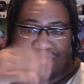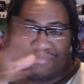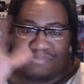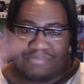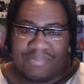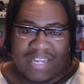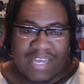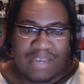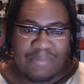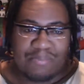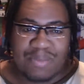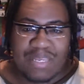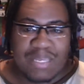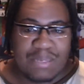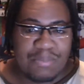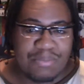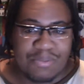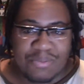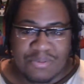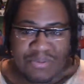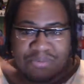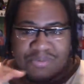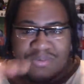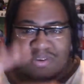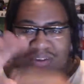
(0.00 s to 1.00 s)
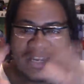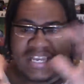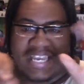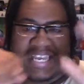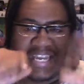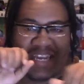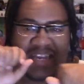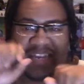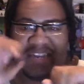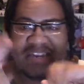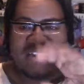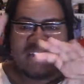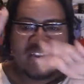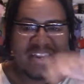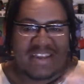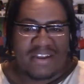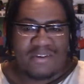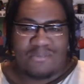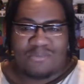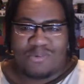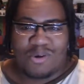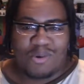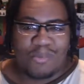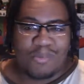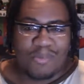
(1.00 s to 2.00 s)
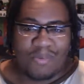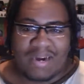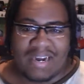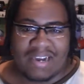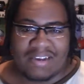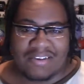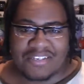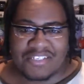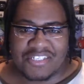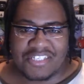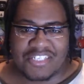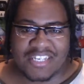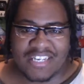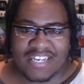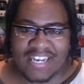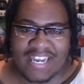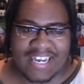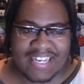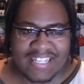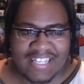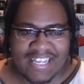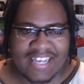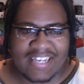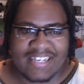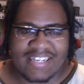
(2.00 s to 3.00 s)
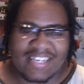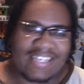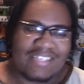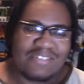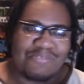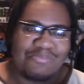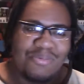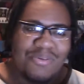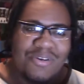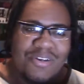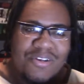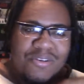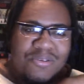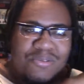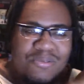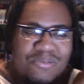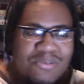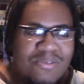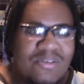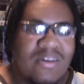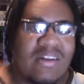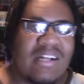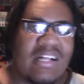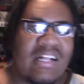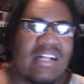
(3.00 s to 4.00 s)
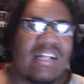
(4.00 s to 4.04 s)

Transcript: let people in it and they can roam around and shit like that. That's pretty cool.